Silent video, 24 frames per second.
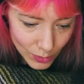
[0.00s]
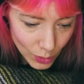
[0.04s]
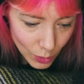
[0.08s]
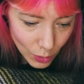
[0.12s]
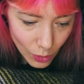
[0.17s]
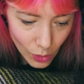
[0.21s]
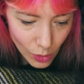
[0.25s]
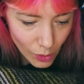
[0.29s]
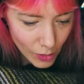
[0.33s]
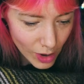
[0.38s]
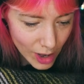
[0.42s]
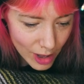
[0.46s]

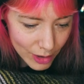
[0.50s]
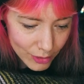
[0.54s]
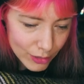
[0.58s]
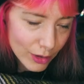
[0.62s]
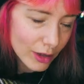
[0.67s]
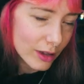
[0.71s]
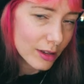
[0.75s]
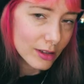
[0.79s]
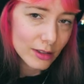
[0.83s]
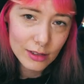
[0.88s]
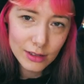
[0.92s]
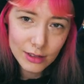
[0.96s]
or
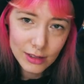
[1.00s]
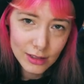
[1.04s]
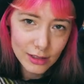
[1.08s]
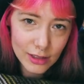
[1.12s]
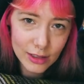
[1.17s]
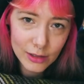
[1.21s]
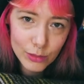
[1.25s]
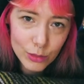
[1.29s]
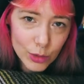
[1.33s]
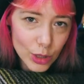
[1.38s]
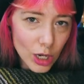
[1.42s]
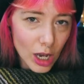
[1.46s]
whatever
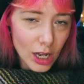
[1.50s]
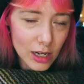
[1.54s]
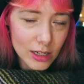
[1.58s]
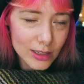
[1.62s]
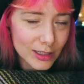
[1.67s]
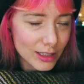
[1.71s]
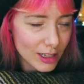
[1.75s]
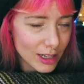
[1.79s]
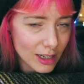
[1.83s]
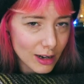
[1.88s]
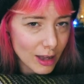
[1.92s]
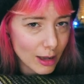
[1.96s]

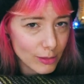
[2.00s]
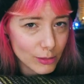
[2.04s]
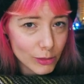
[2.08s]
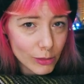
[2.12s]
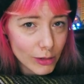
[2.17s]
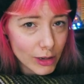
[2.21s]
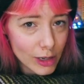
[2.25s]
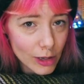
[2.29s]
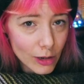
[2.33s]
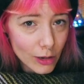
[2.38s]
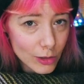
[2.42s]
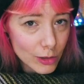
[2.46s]
colours that a lime
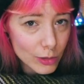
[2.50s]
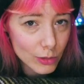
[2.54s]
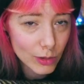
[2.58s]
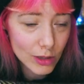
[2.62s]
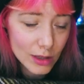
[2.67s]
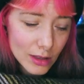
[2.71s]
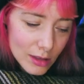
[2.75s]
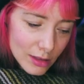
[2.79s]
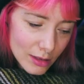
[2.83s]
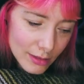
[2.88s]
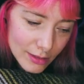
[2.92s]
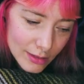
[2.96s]
green goes
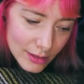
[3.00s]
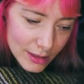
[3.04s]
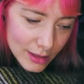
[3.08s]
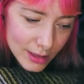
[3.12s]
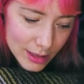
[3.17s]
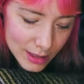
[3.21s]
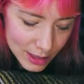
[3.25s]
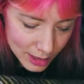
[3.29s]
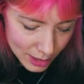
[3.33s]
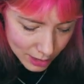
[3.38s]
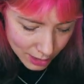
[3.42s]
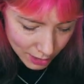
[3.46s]
with,
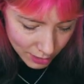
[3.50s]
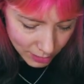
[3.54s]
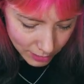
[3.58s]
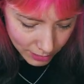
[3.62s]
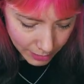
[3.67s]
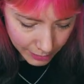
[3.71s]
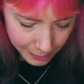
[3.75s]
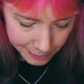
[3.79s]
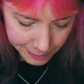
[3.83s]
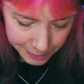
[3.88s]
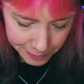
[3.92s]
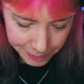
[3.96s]
this is cool.
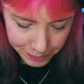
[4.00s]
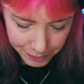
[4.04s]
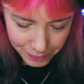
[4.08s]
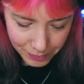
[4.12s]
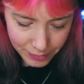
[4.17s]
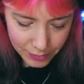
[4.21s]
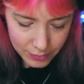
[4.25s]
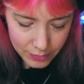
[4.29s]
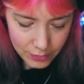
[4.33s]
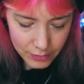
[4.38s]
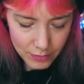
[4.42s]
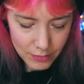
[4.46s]

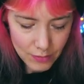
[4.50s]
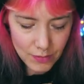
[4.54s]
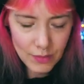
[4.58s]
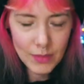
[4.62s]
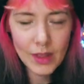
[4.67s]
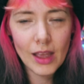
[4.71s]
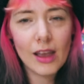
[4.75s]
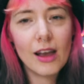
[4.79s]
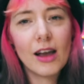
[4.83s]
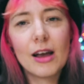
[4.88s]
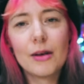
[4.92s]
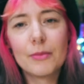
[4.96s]

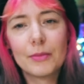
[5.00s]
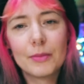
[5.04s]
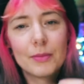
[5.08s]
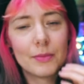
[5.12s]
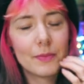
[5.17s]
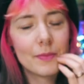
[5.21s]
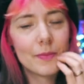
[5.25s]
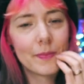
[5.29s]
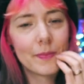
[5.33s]
But